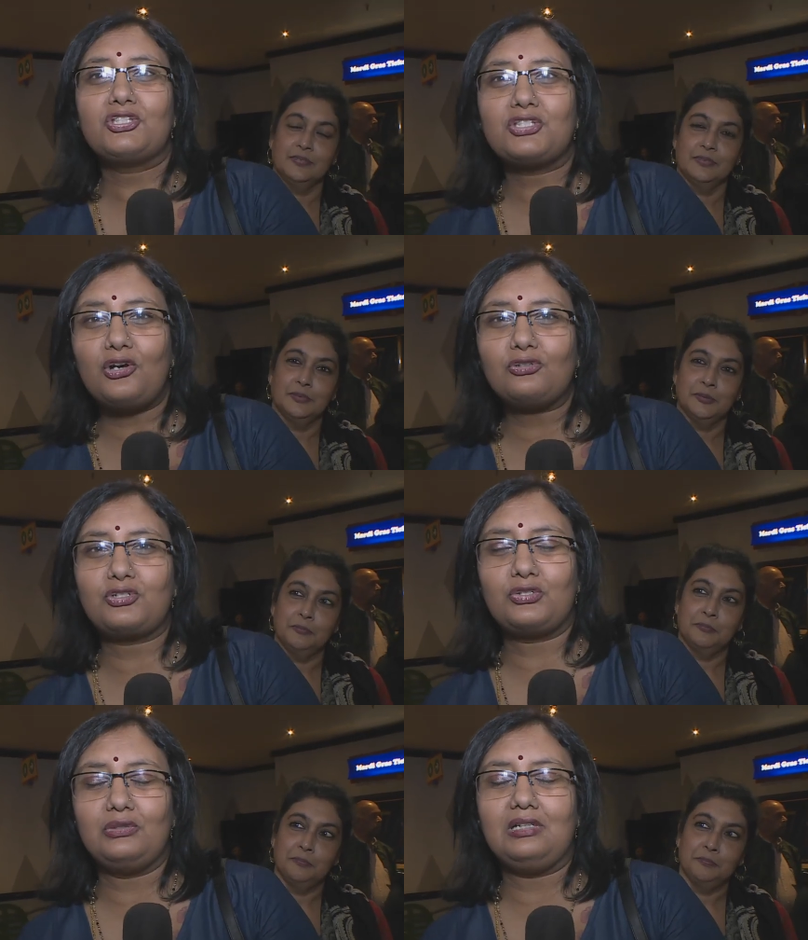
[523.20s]
Speaker 1: So
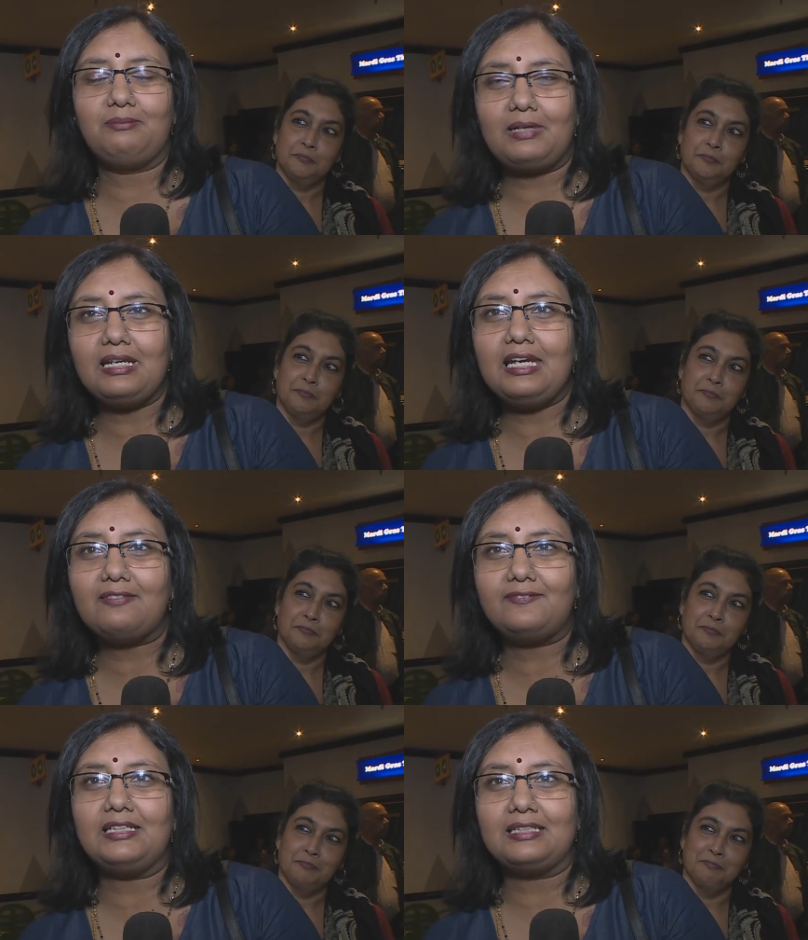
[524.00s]
true about
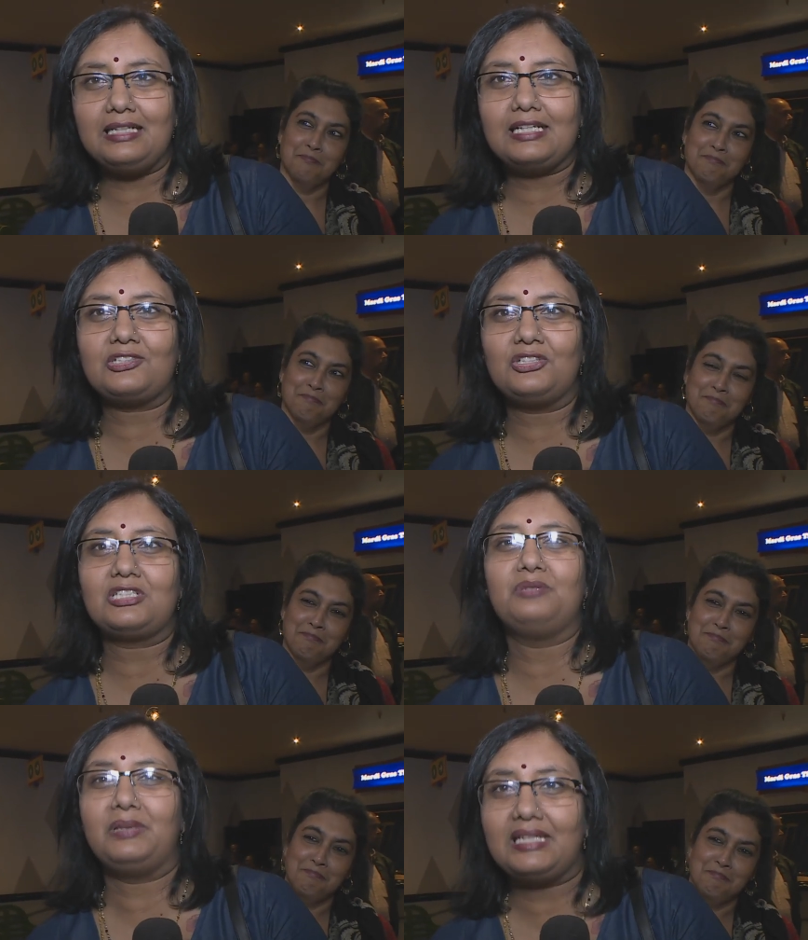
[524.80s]
every
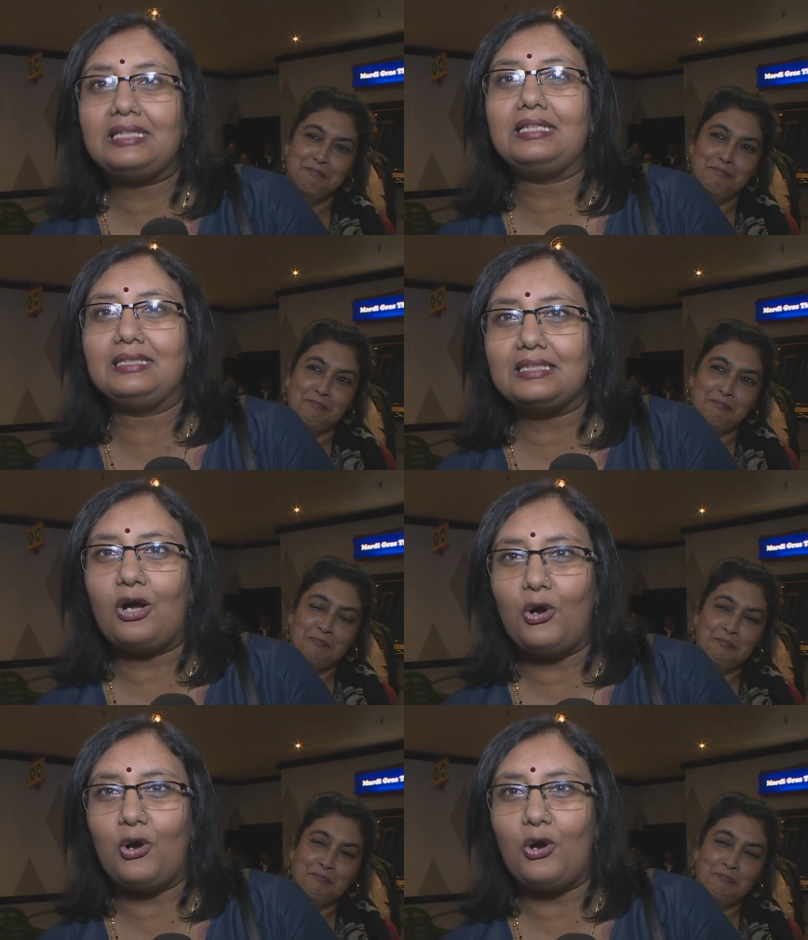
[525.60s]
relationship in an Indian